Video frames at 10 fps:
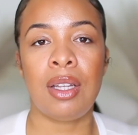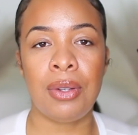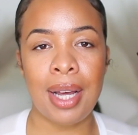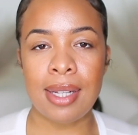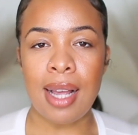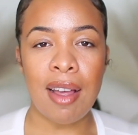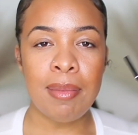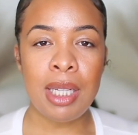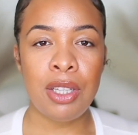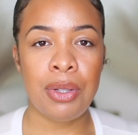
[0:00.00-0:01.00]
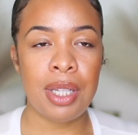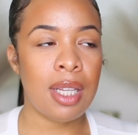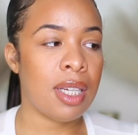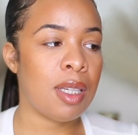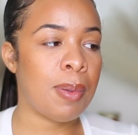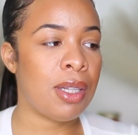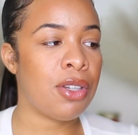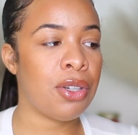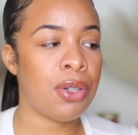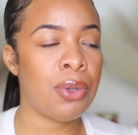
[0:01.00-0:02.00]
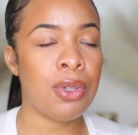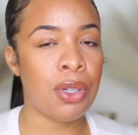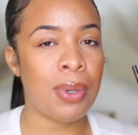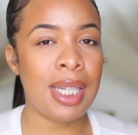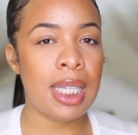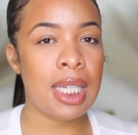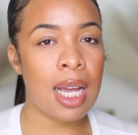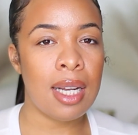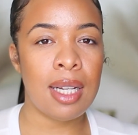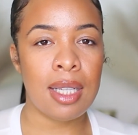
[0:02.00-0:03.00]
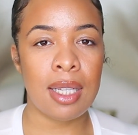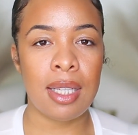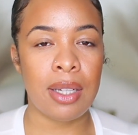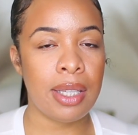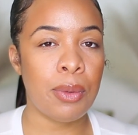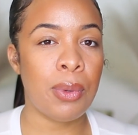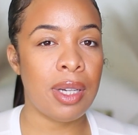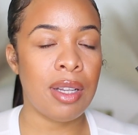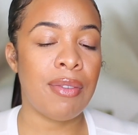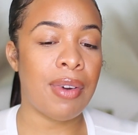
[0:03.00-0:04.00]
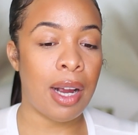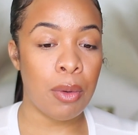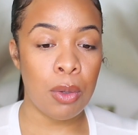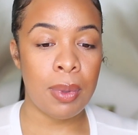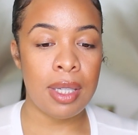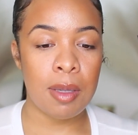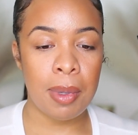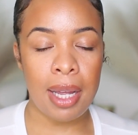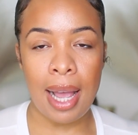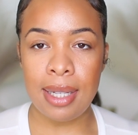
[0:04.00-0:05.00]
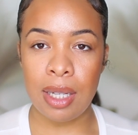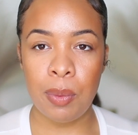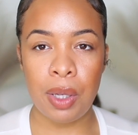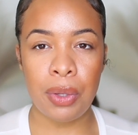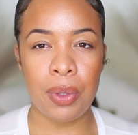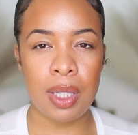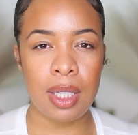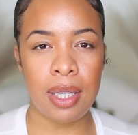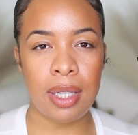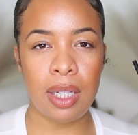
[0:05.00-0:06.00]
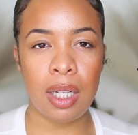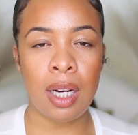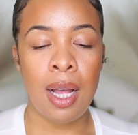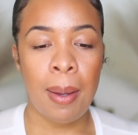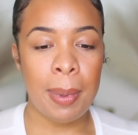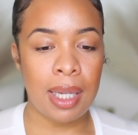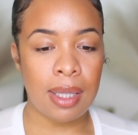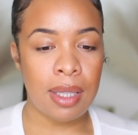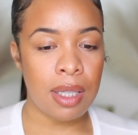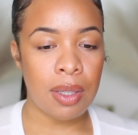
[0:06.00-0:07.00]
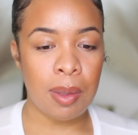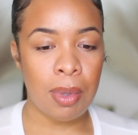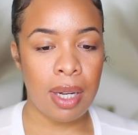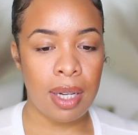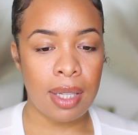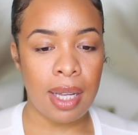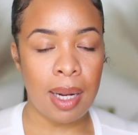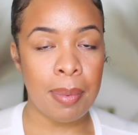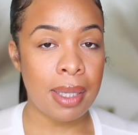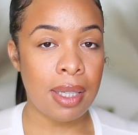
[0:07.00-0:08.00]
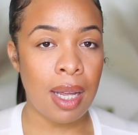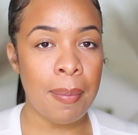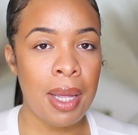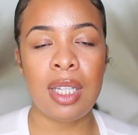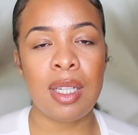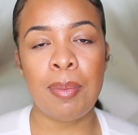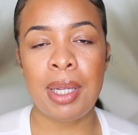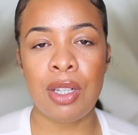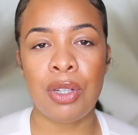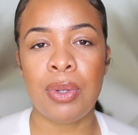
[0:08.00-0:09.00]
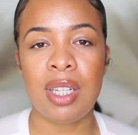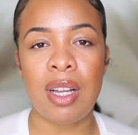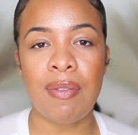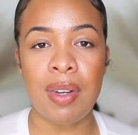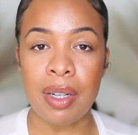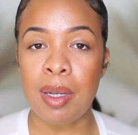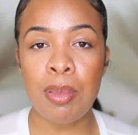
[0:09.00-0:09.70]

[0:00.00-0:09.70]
You guys, I've been using this pencil, so it's not necessarily one of the viral ones, but I did want to throw this in here because this is the only product that I picked up. This pencil is very